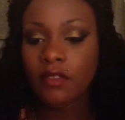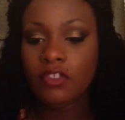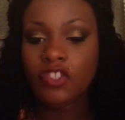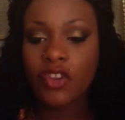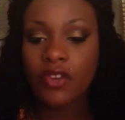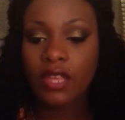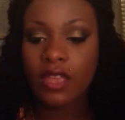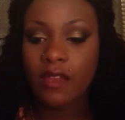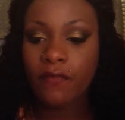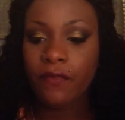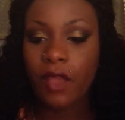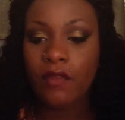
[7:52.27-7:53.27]
journey
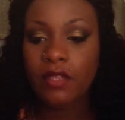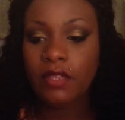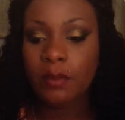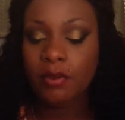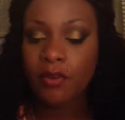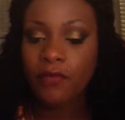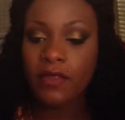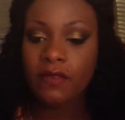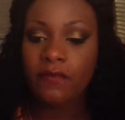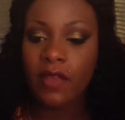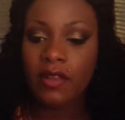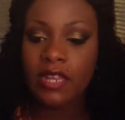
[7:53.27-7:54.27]
of finding the perfect
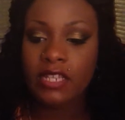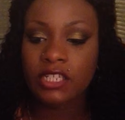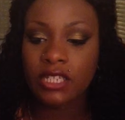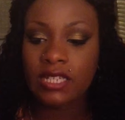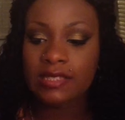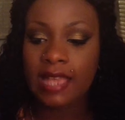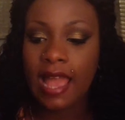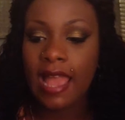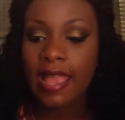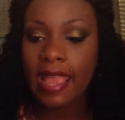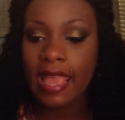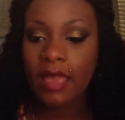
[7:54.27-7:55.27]
foundation, as I
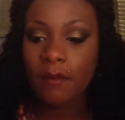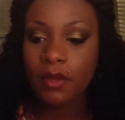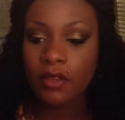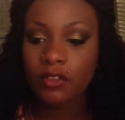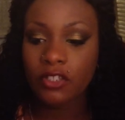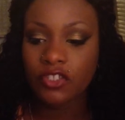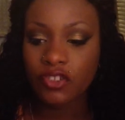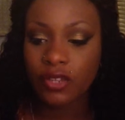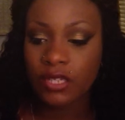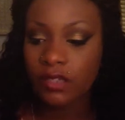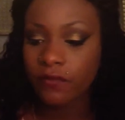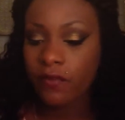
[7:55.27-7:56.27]
am on the
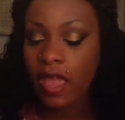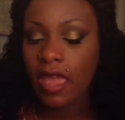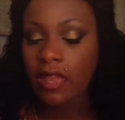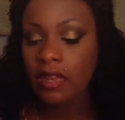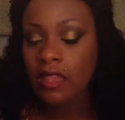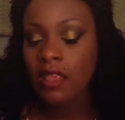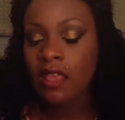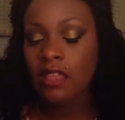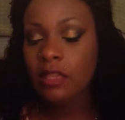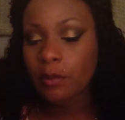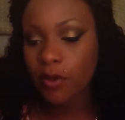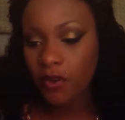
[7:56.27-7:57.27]
journey to find
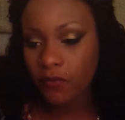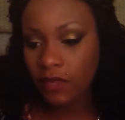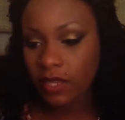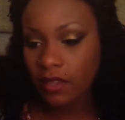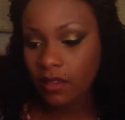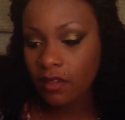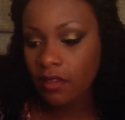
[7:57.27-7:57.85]
the perfect